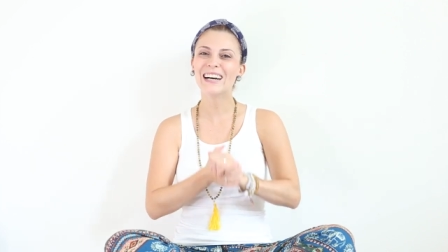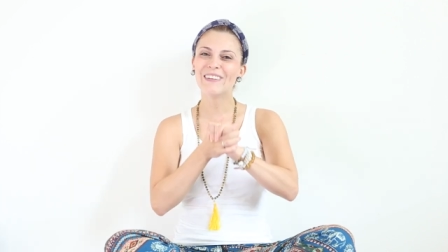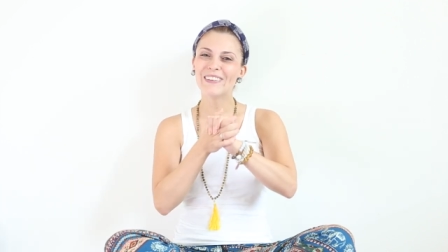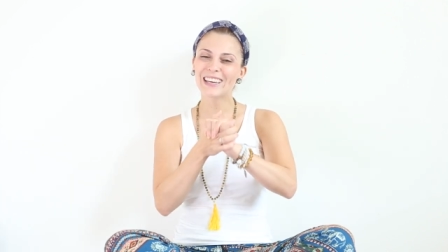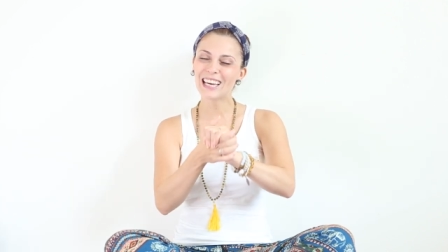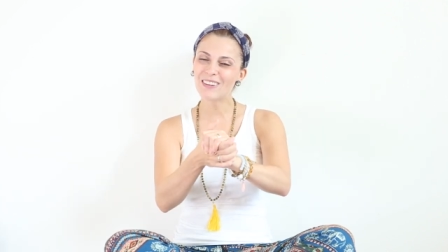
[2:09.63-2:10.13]

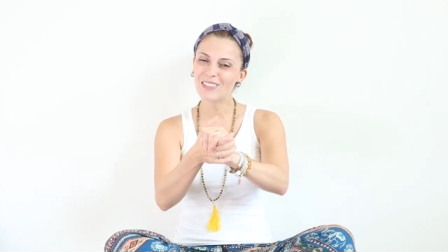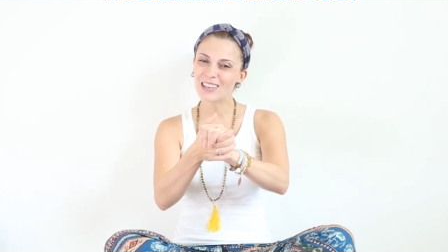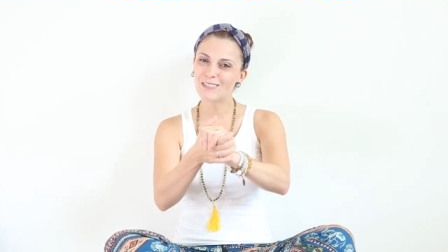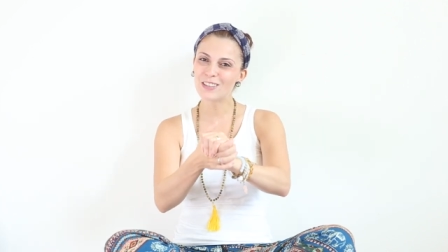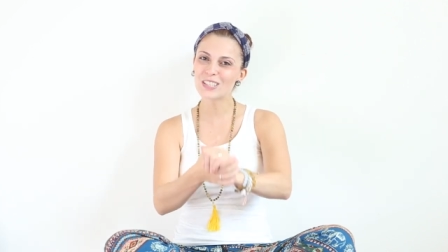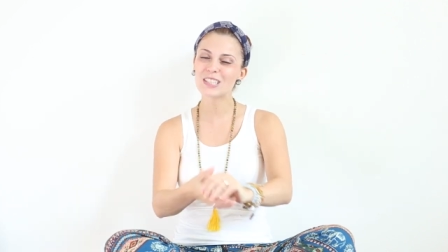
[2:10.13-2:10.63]
Okay,
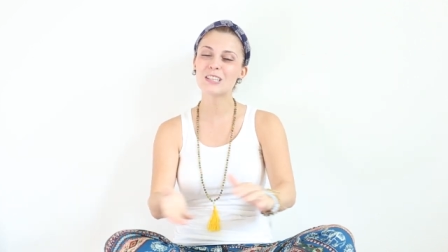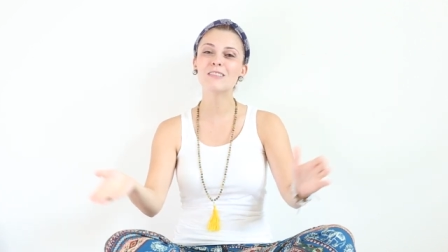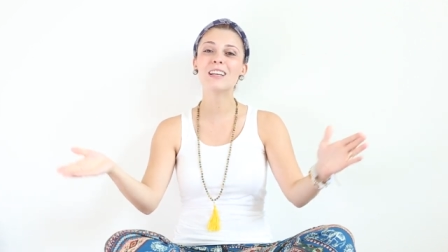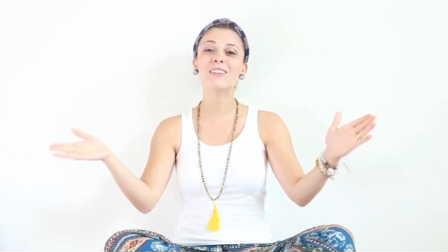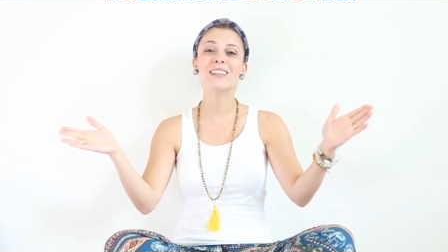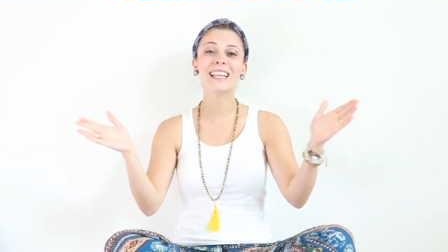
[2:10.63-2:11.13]
beautiful soul,
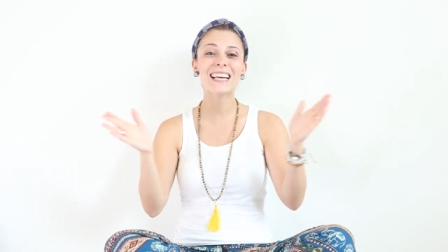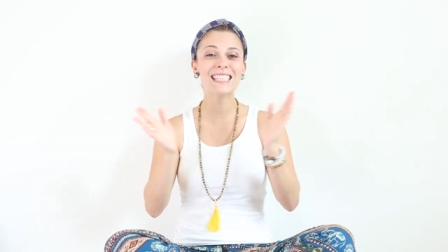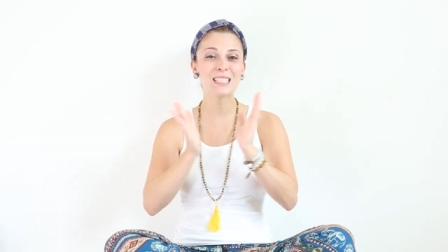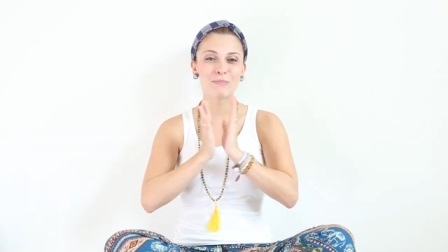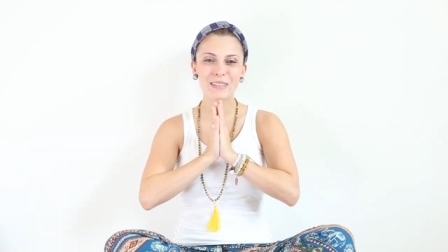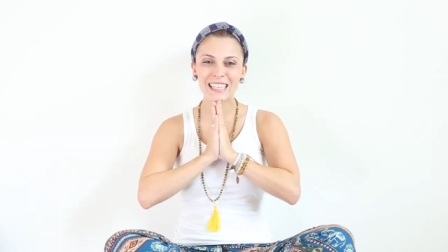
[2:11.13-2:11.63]
now
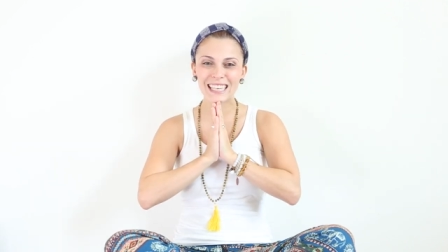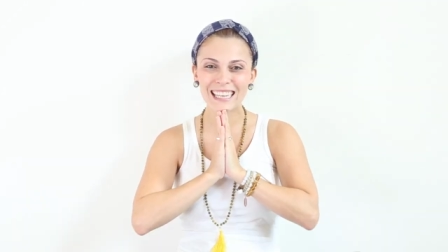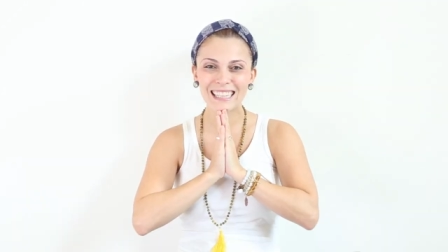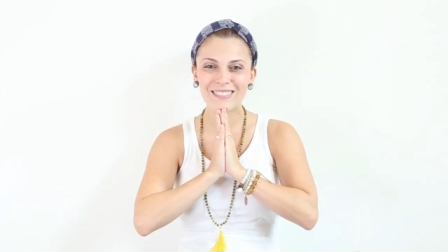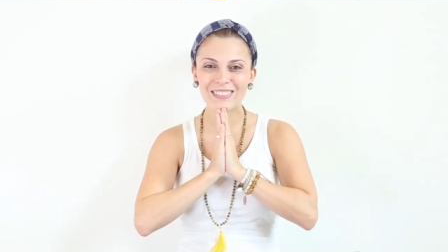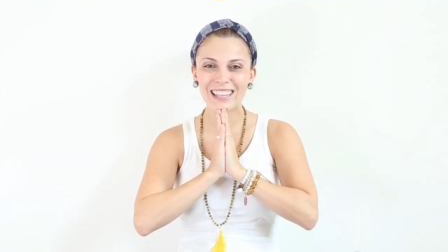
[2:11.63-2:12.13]
let's
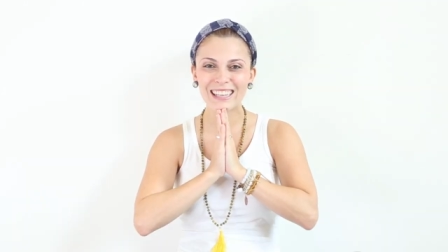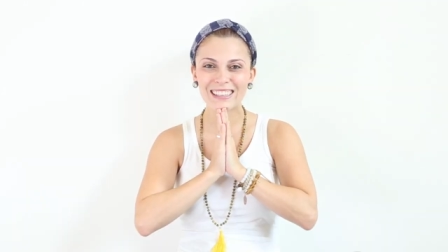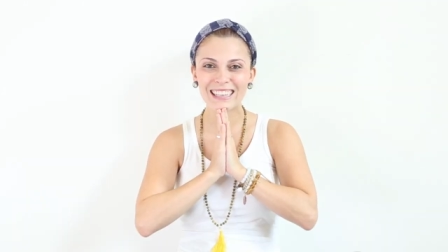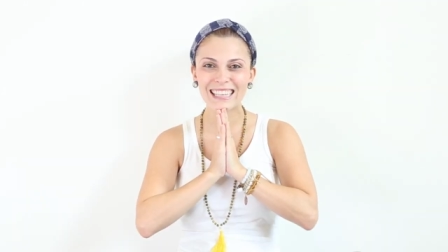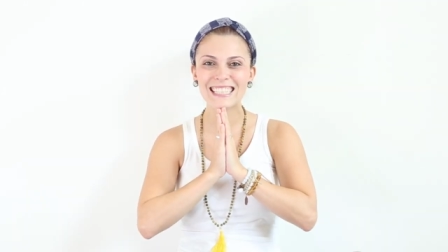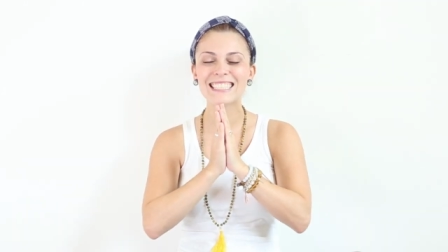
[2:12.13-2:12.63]
begin with
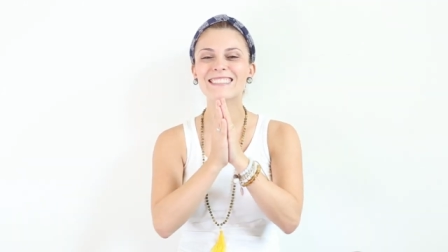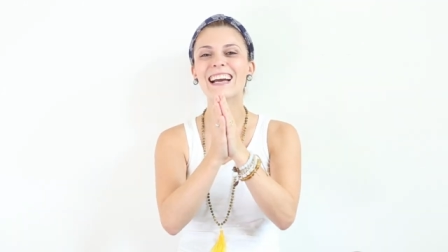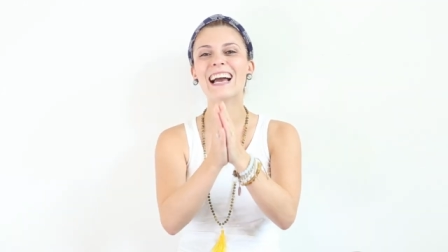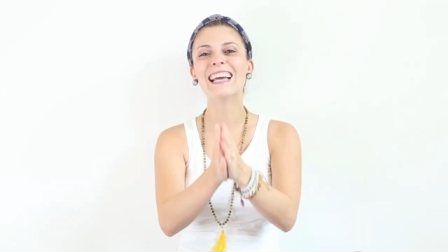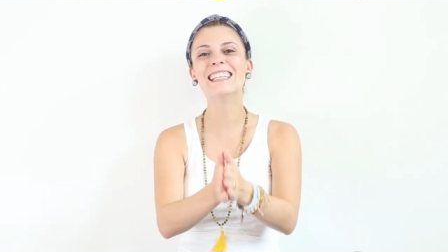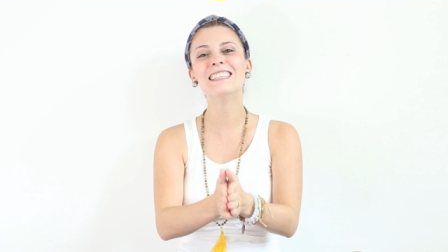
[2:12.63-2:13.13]
our angel
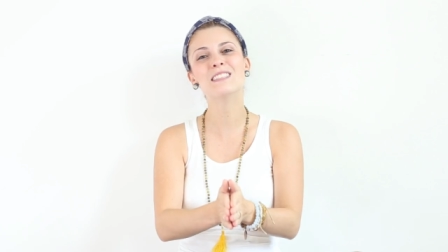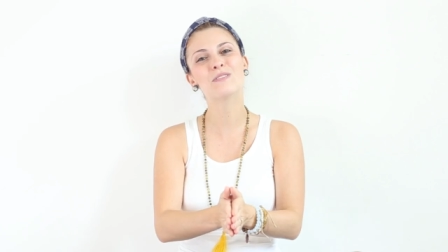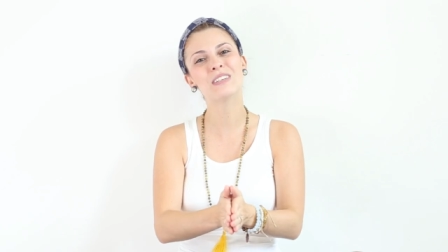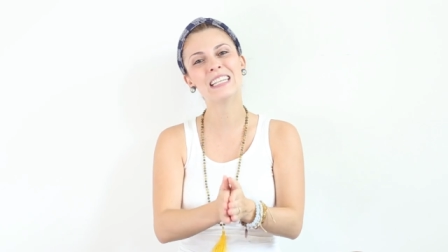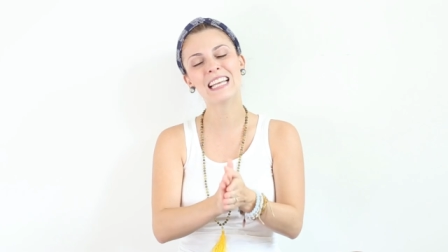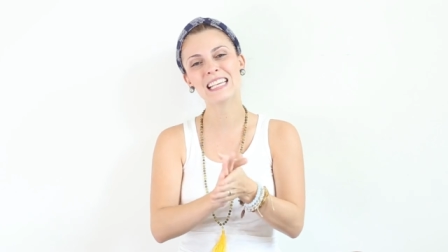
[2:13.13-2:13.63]
guidance
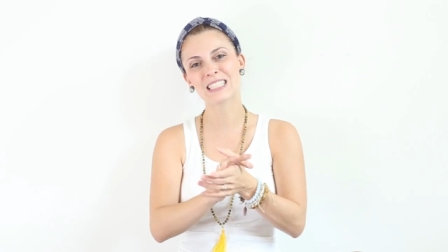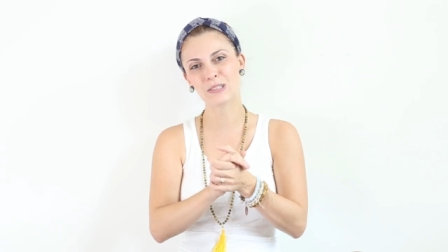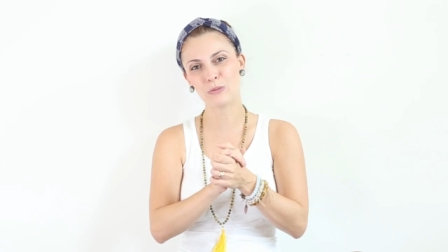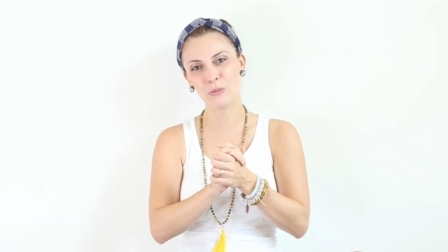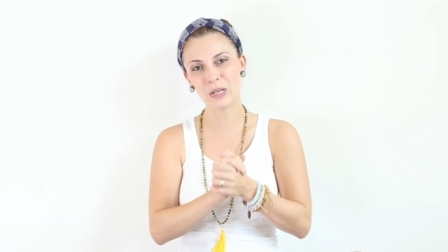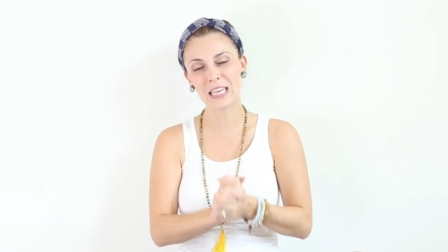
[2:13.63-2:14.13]
for
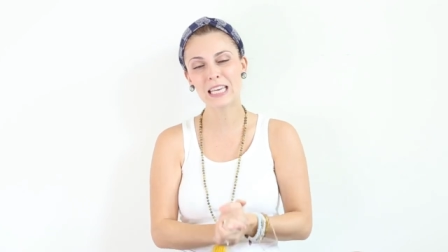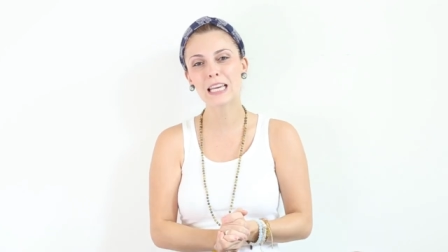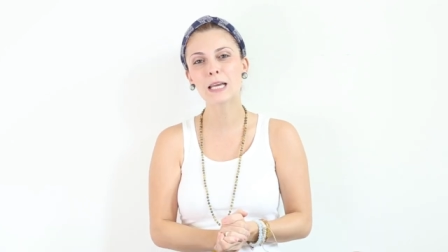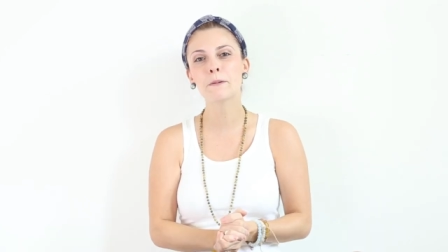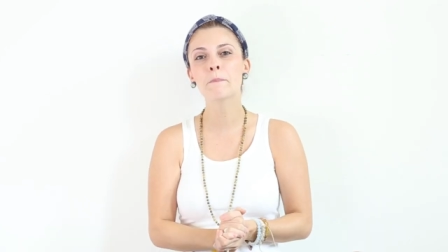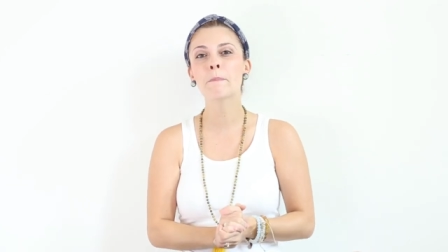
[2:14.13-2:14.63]
next week.